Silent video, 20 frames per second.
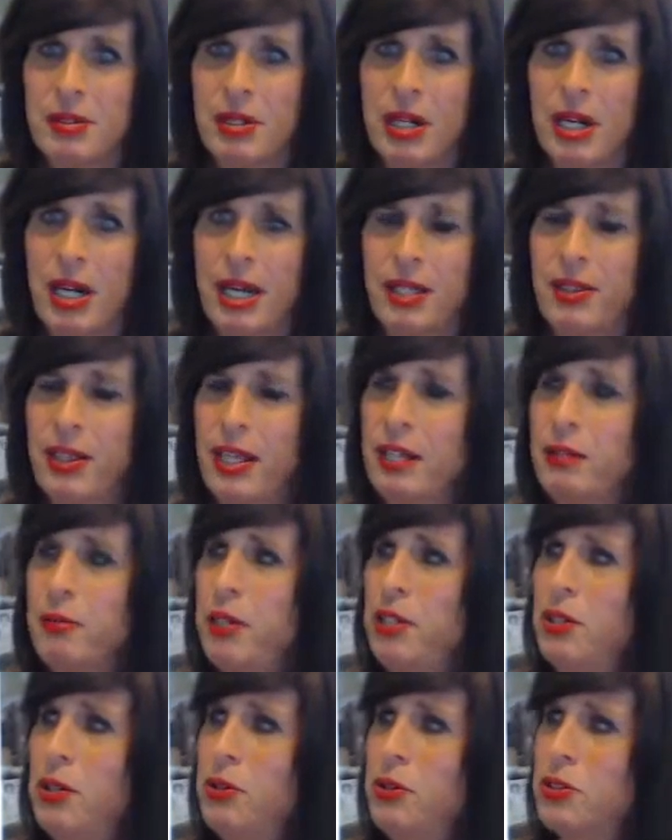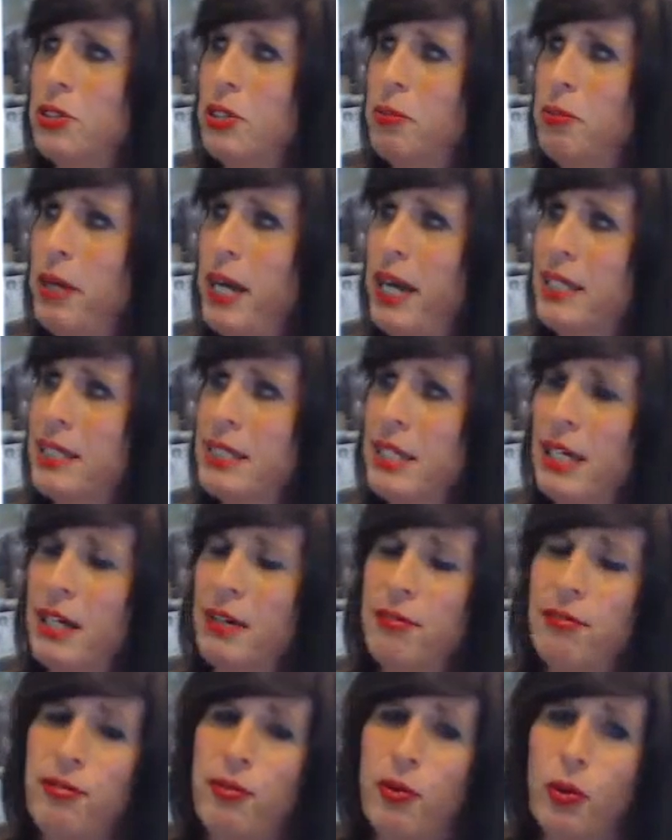I think we used about uh,
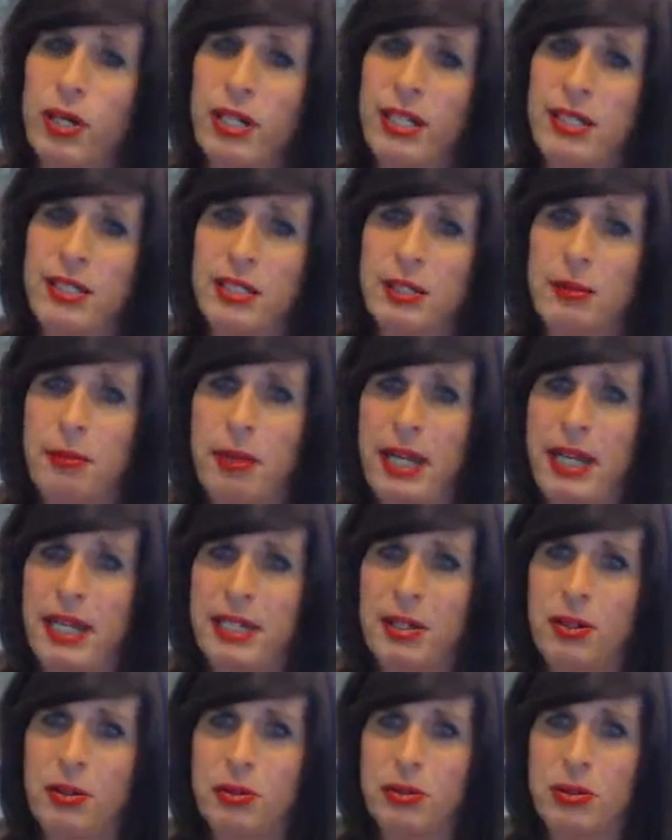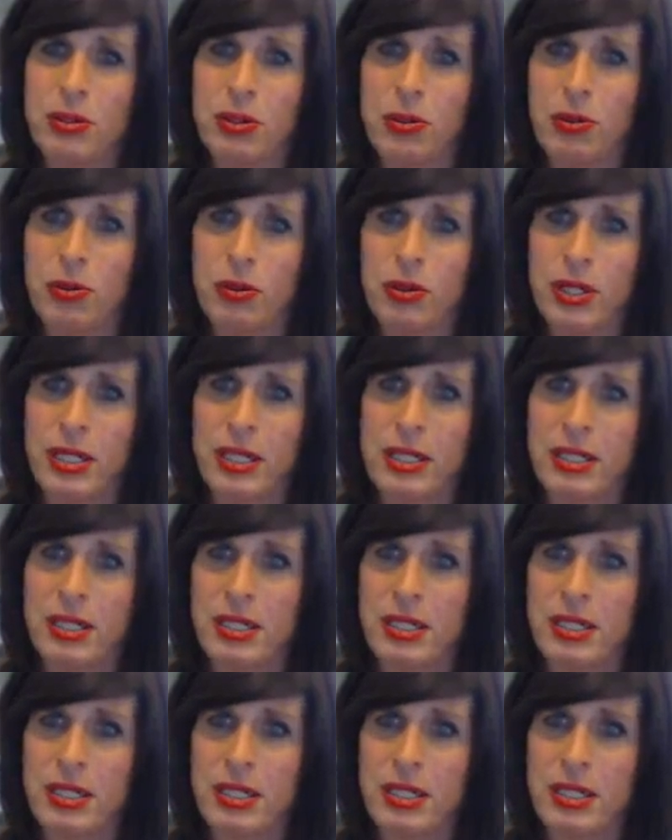40 tomatoes, Lori.